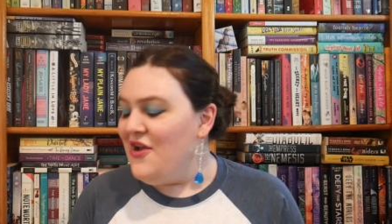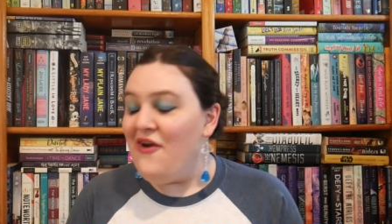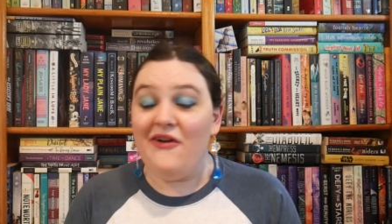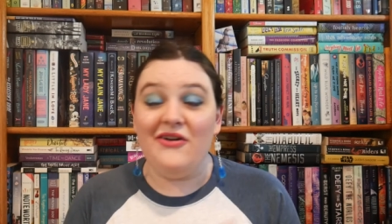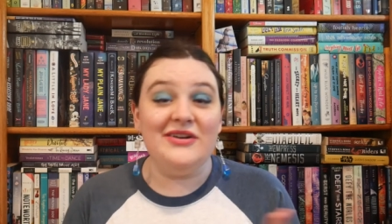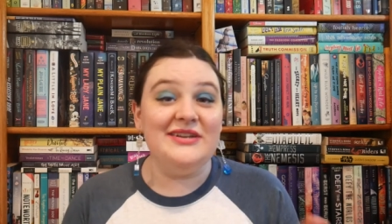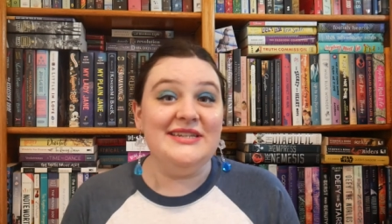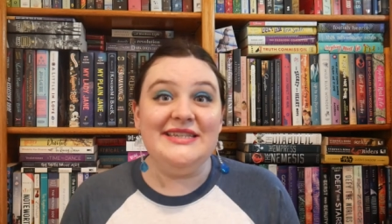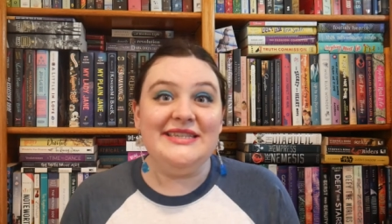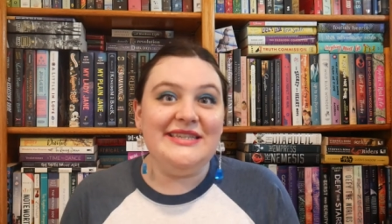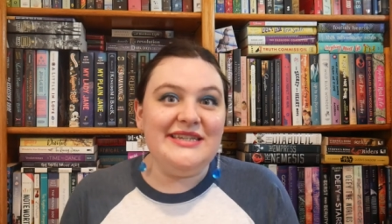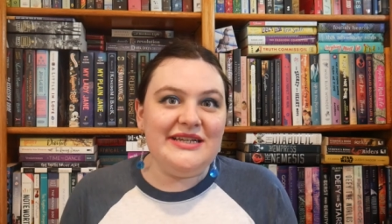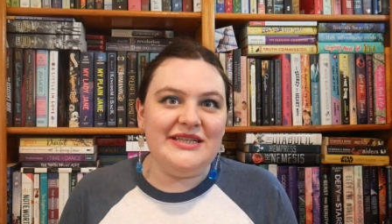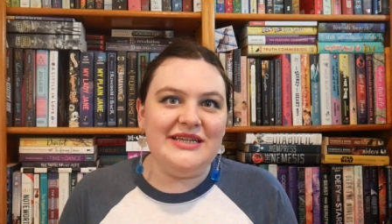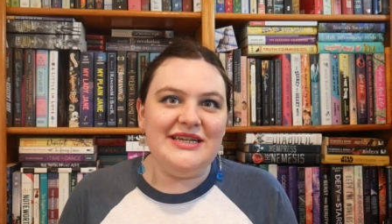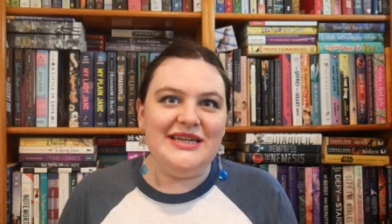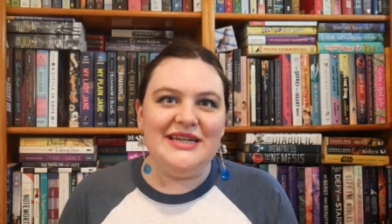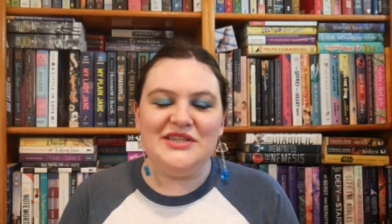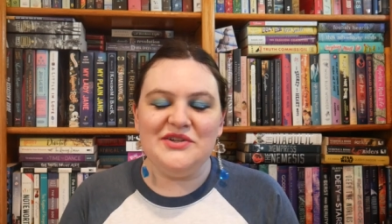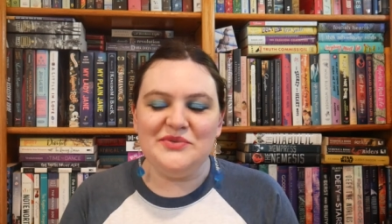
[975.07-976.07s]

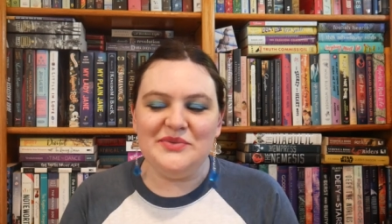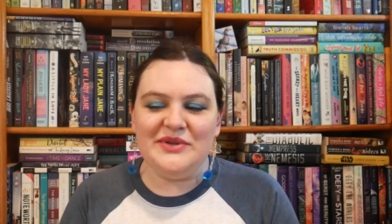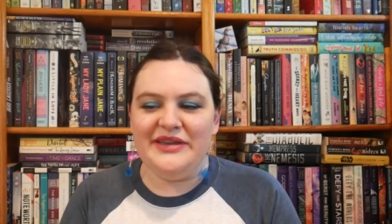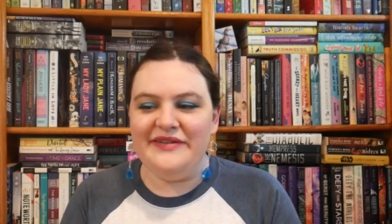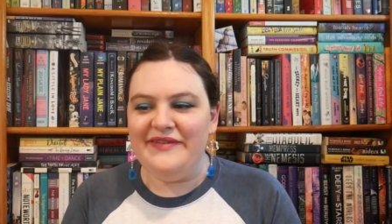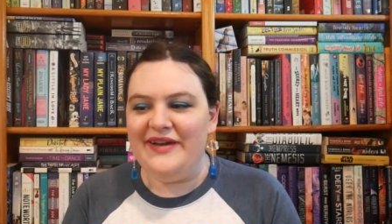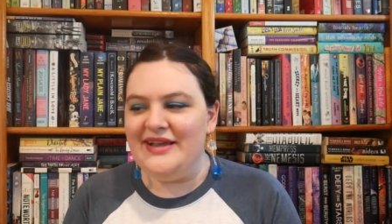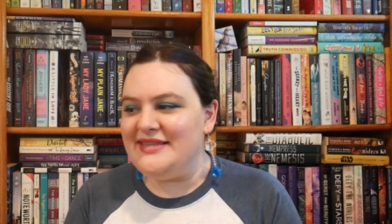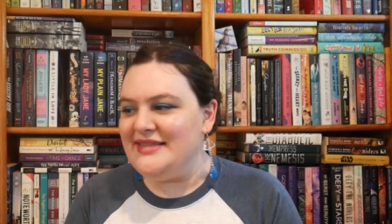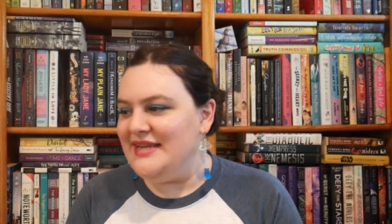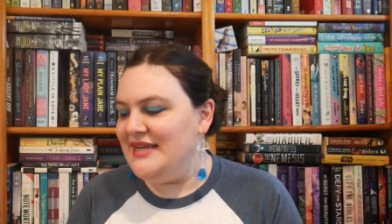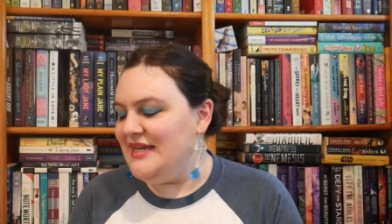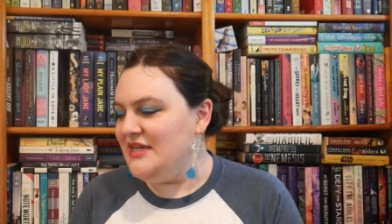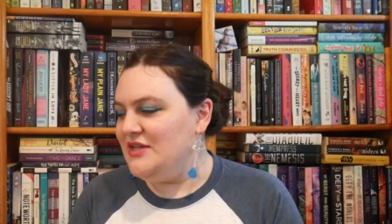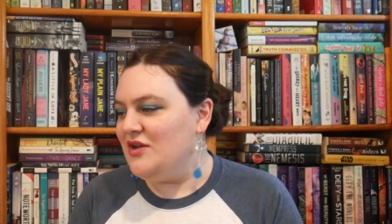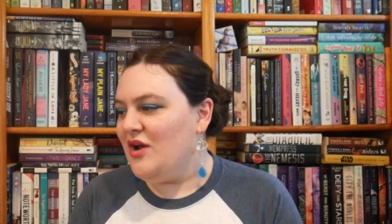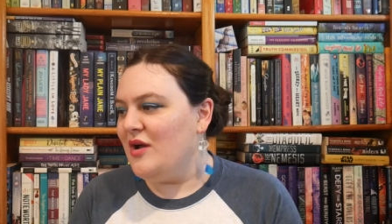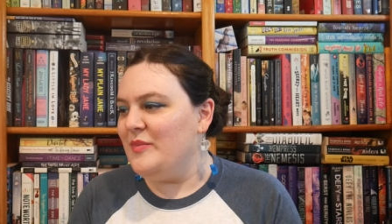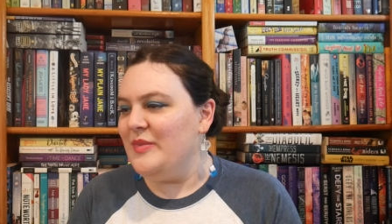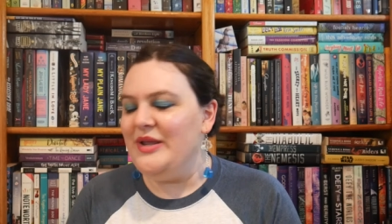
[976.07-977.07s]
artistically it's a really fascinating
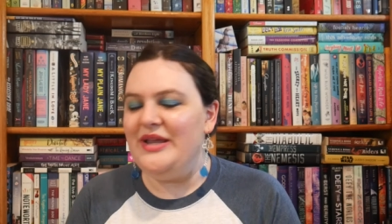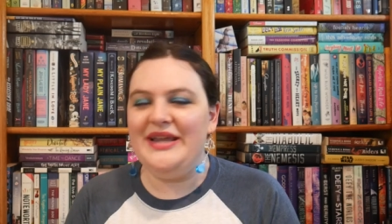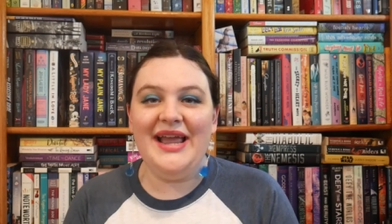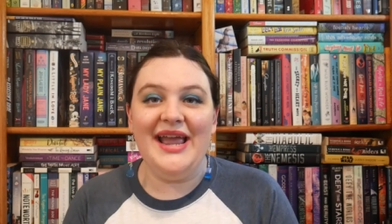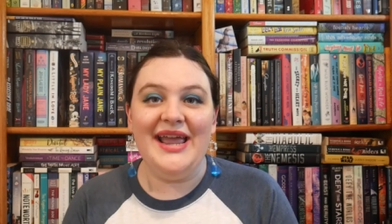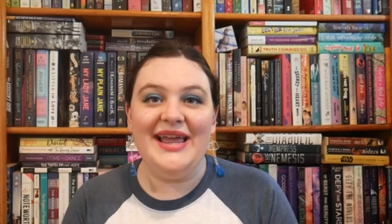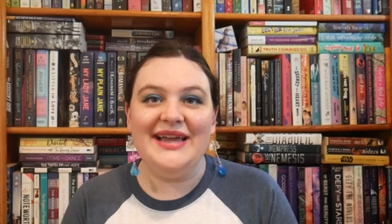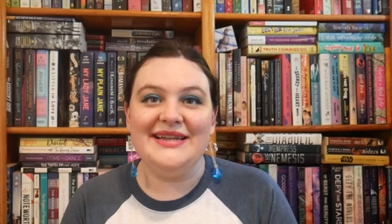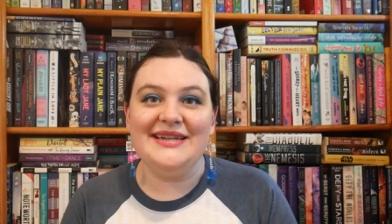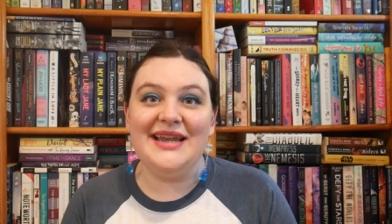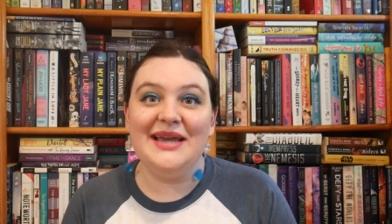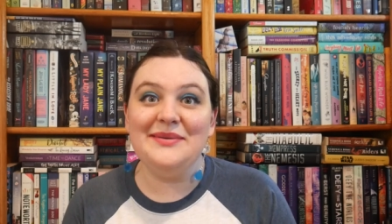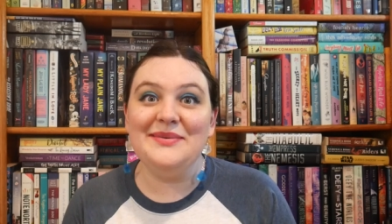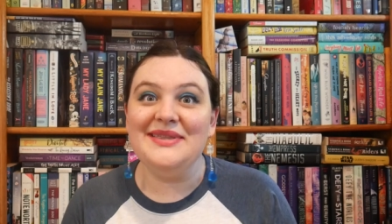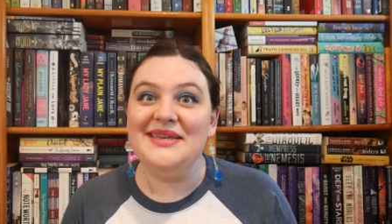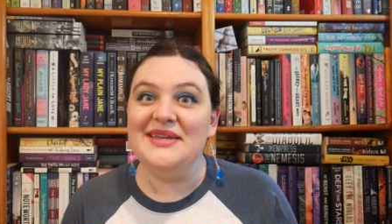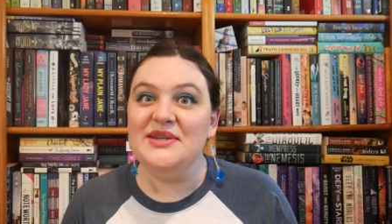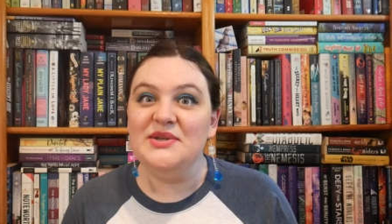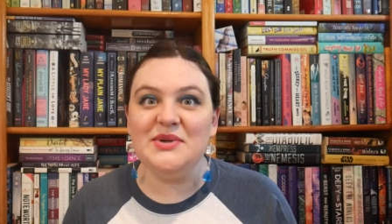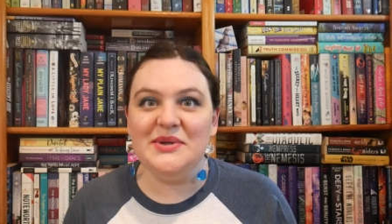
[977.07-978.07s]
topic and I
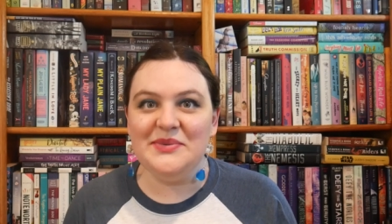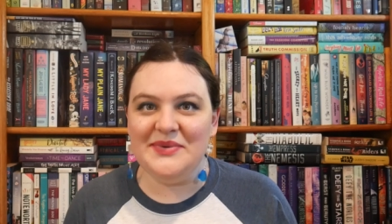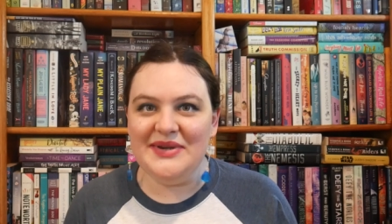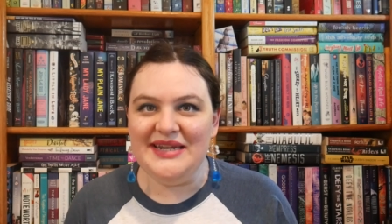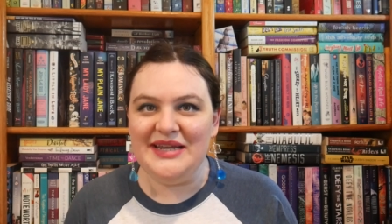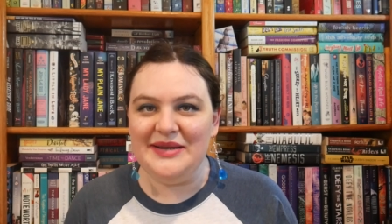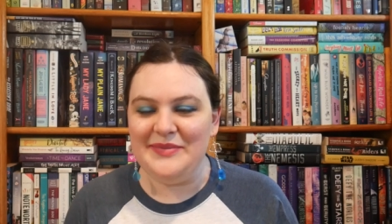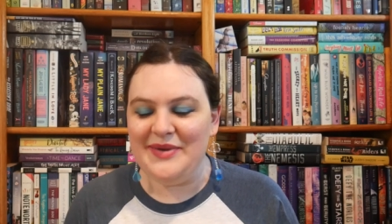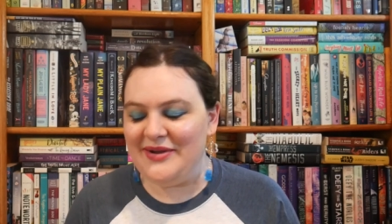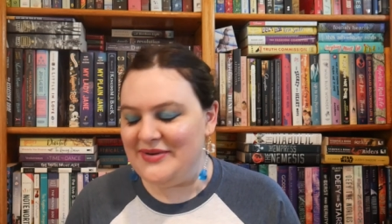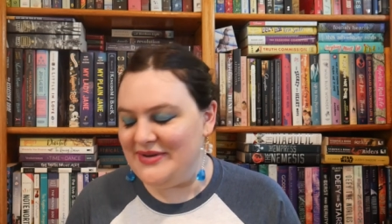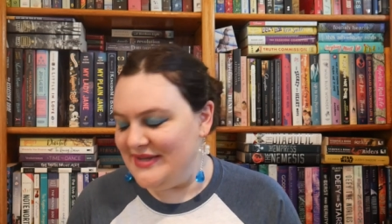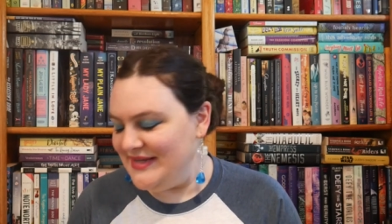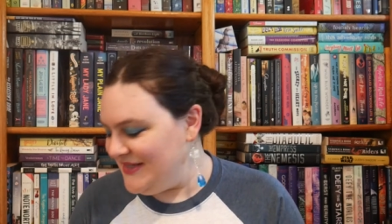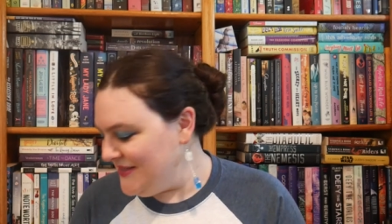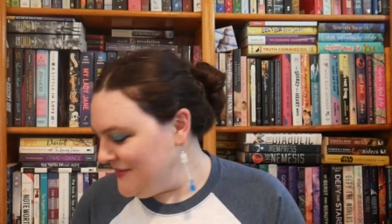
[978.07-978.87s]
really enjoy reading about it.